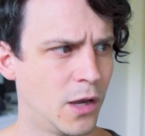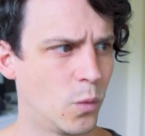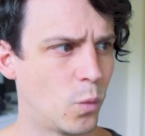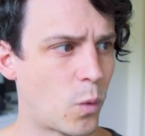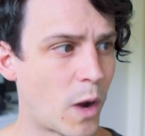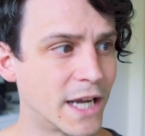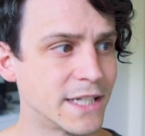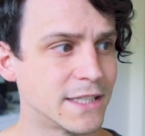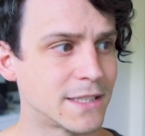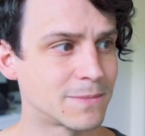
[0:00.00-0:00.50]

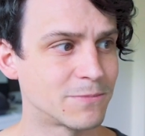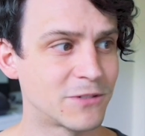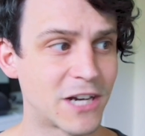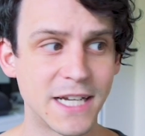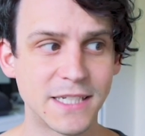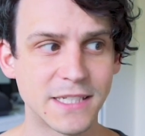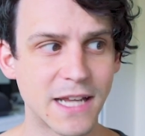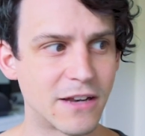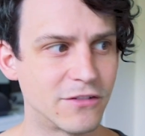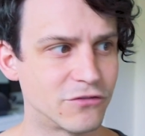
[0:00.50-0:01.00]

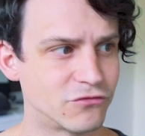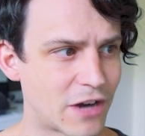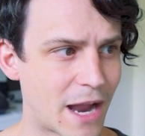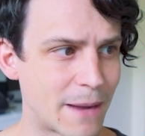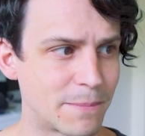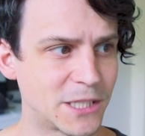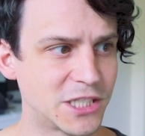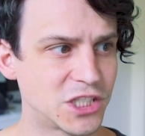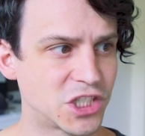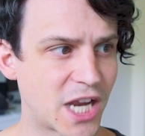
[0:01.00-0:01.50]
widespread and
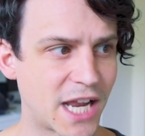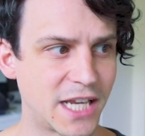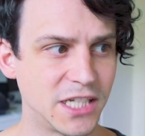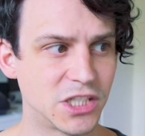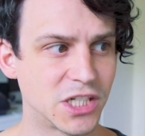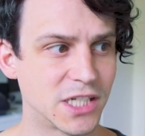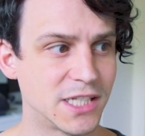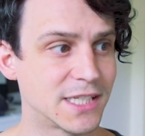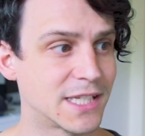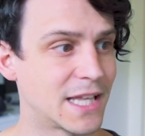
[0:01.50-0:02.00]
rapid
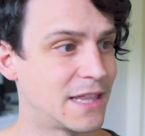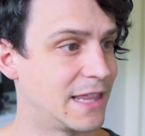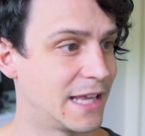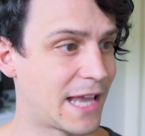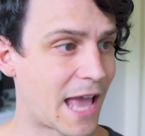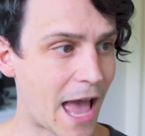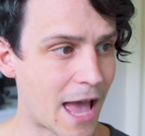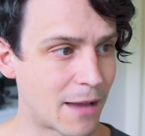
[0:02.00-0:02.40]
changes in the